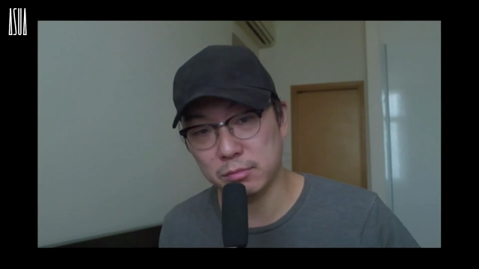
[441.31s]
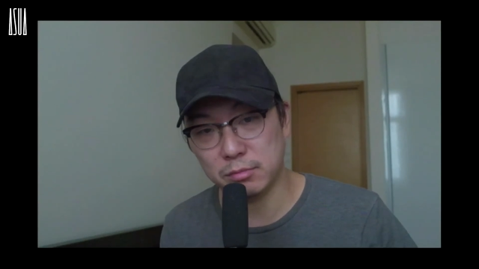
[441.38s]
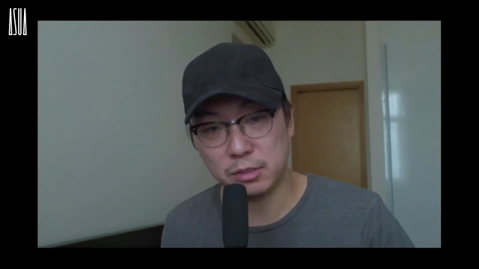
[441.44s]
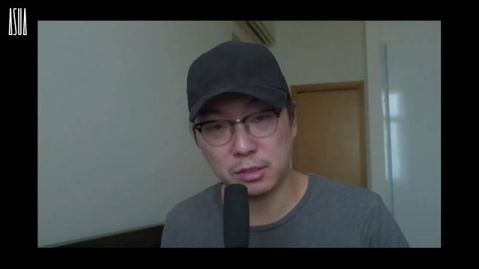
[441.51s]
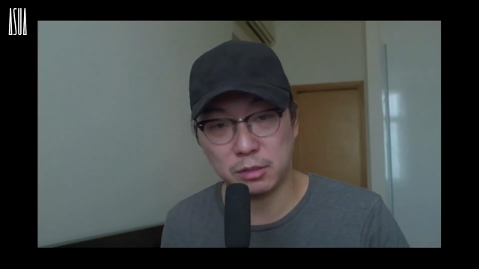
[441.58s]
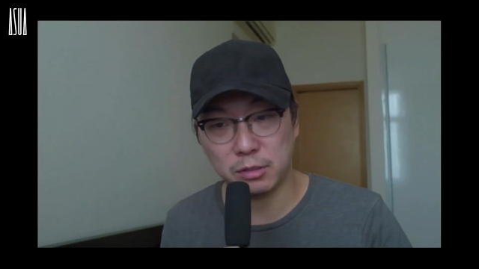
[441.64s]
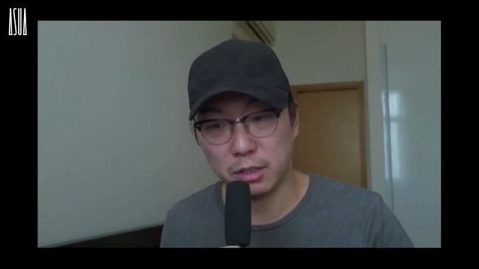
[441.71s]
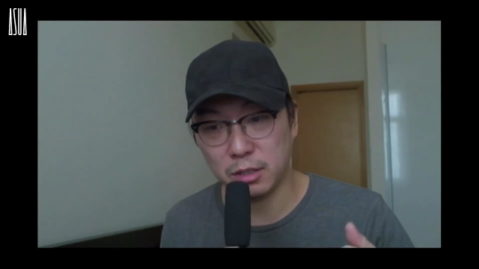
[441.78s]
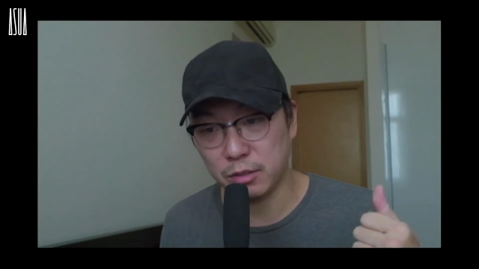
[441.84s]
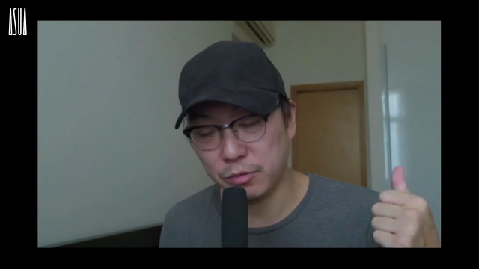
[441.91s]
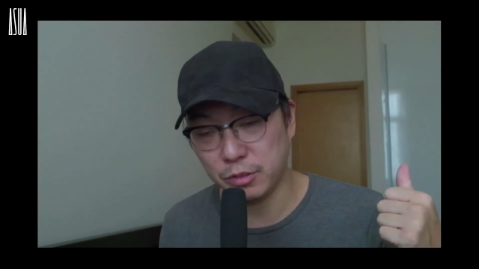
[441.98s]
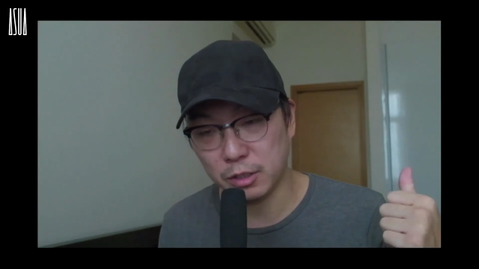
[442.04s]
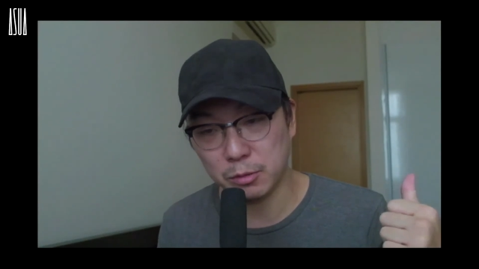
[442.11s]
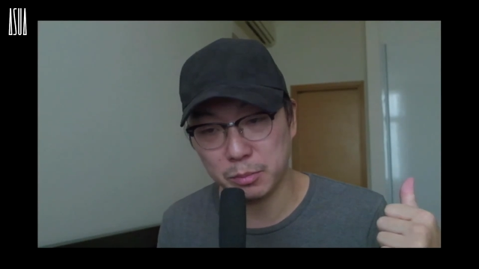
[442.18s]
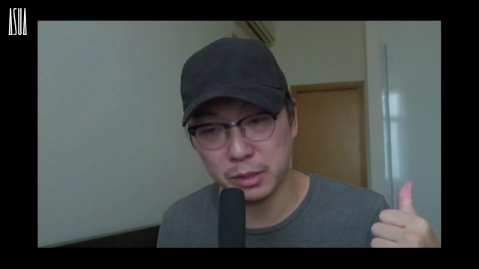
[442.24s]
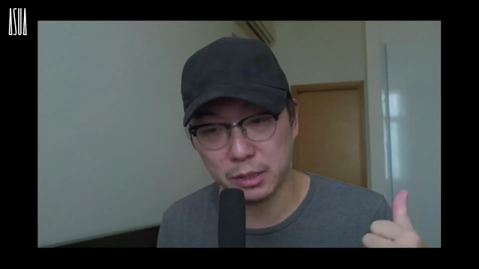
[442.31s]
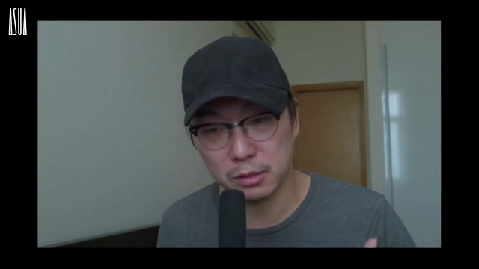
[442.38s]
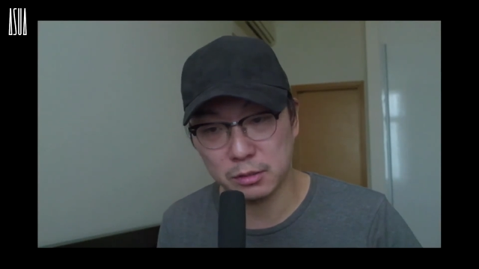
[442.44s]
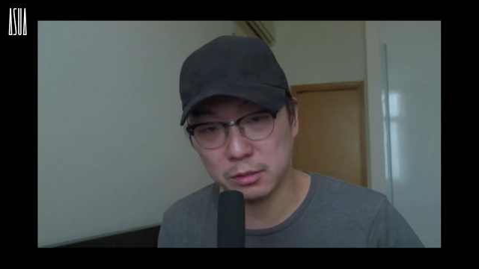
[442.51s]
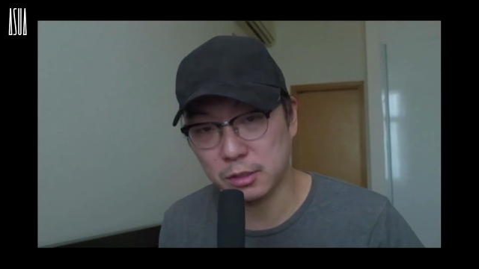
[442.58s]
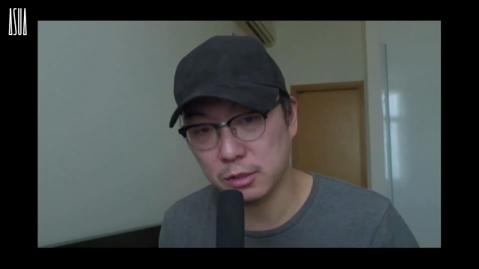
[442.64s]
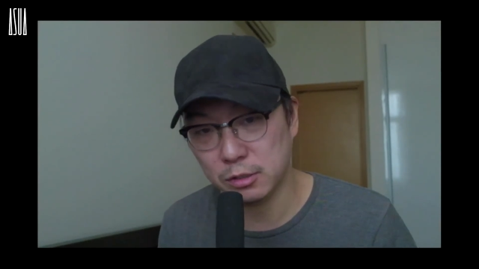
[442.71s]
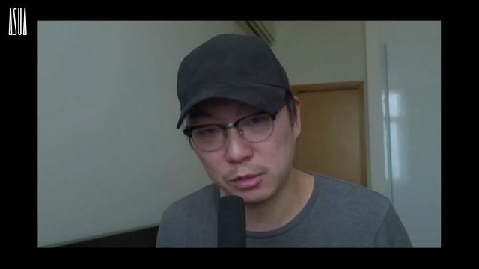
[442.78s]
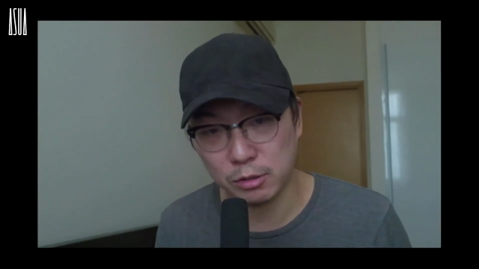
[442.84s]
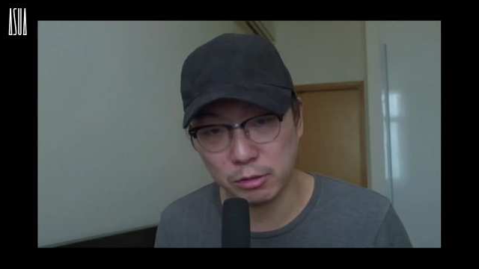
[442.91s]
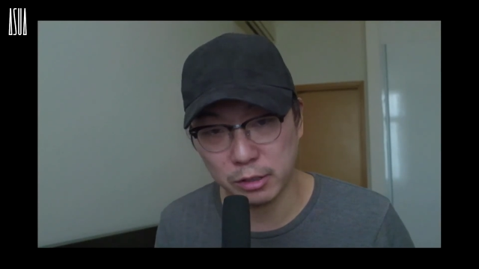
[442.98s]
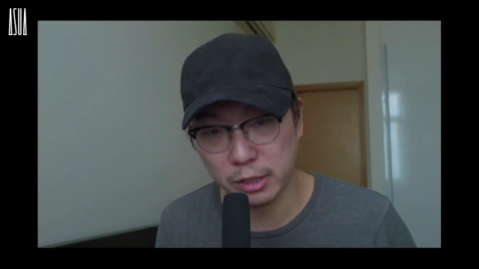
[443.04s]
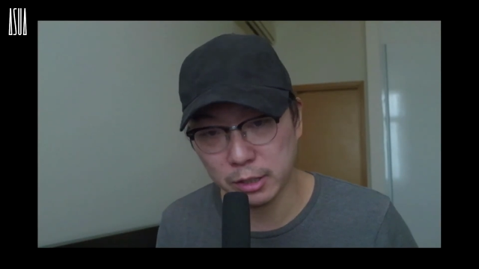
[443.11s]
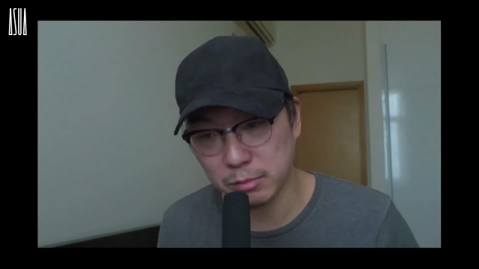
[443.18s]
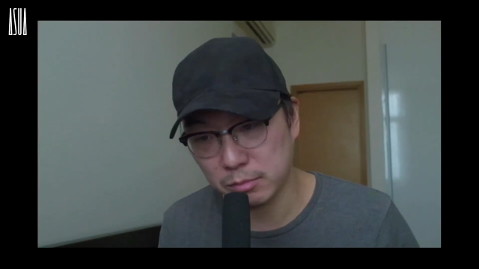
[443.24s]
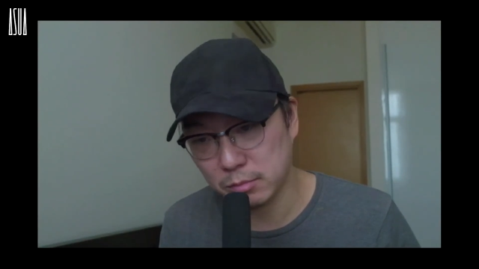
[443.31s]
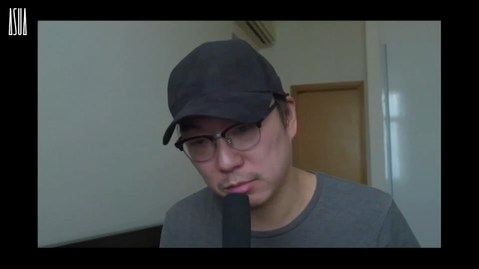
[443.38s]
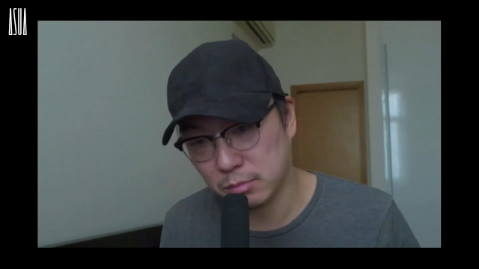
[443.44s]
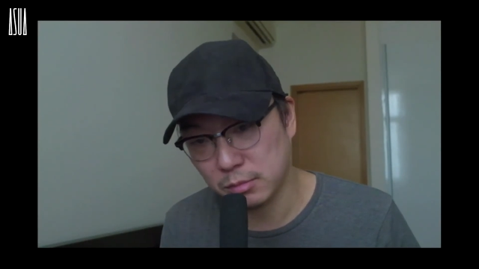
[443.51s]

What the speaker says: So yeah, follow me on Instagram,